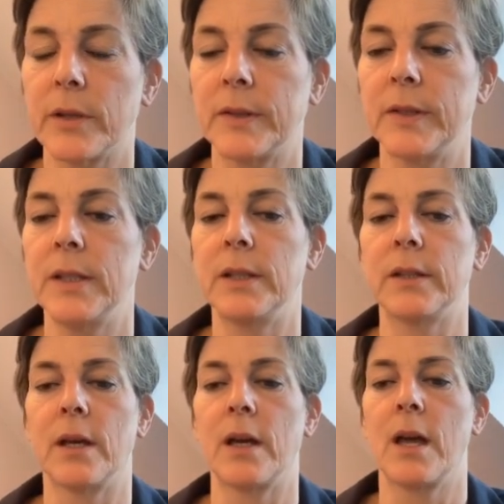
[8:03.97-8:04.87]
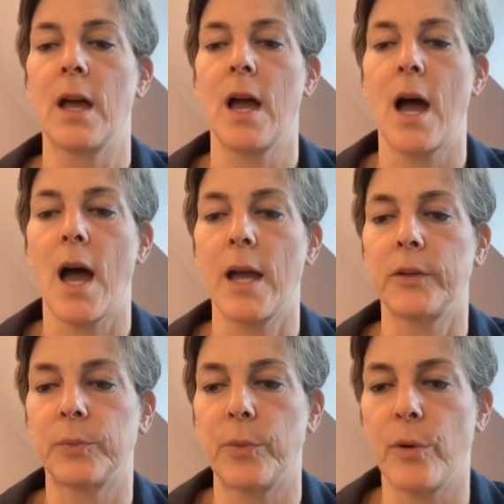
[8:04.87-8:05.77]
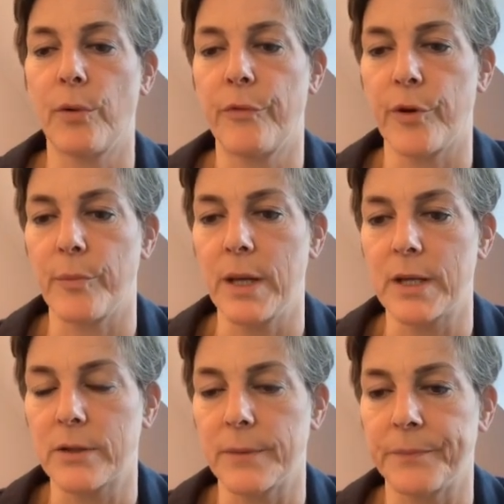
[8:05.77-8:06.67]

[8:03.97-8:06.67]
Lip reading: seeing the ice ball formation.